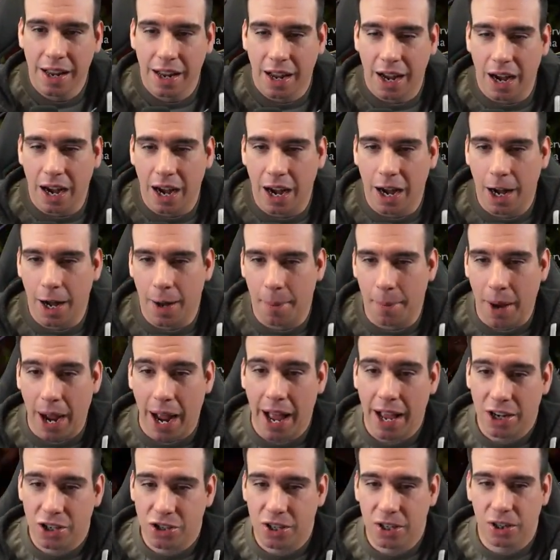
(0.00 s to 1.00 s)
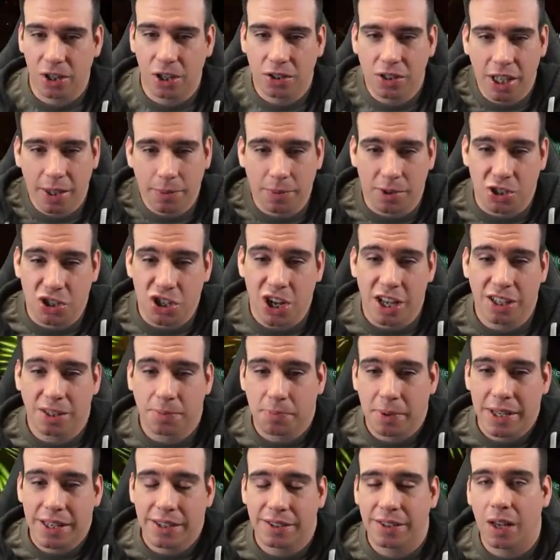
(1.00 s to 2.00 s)
I actually looked at the chest
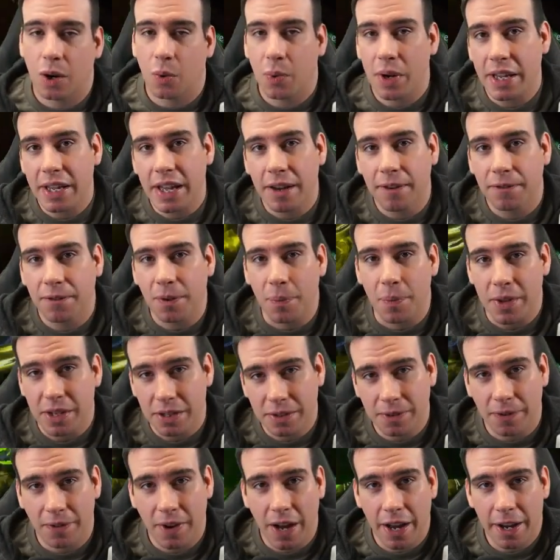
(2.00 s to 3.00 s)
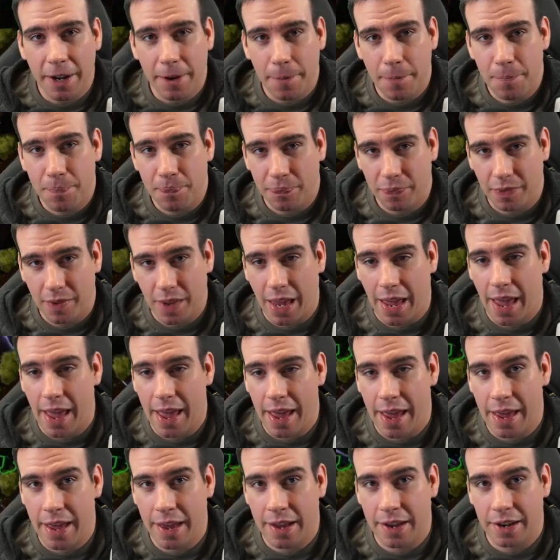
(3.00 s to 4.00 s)
piece that we get from this fight,
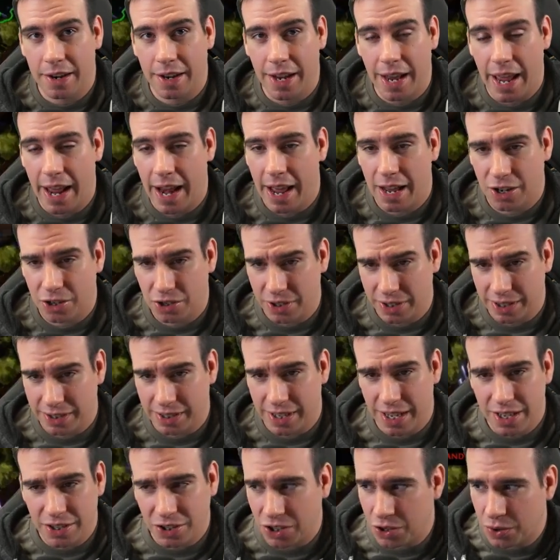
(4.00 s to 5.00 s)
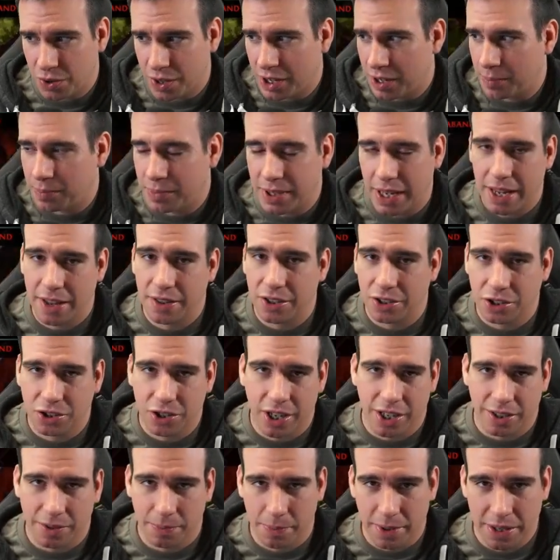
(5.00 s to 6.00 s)
and it actually says that you can obtain this
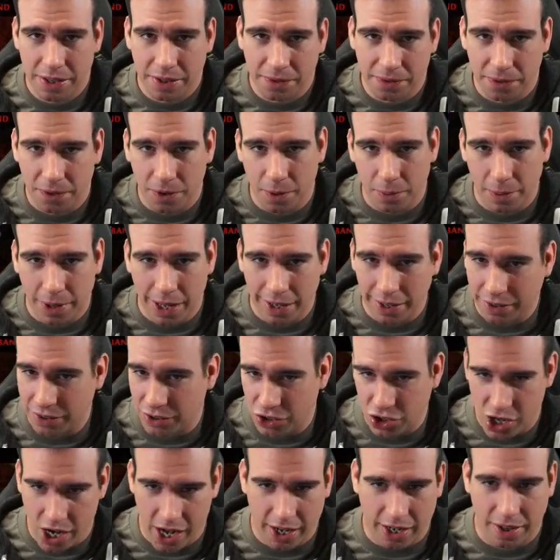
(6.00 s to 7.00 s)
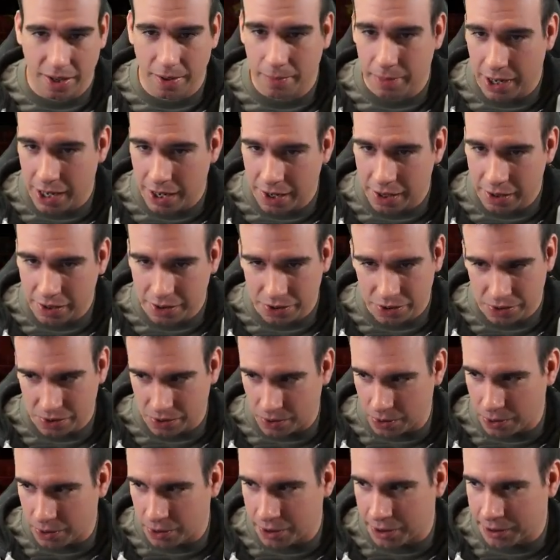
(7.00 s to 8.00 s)
chest piece from like Jack in the Box,
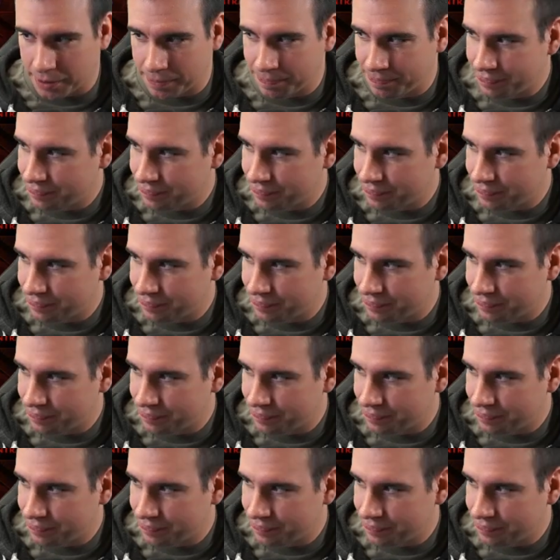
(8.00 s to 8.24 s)
or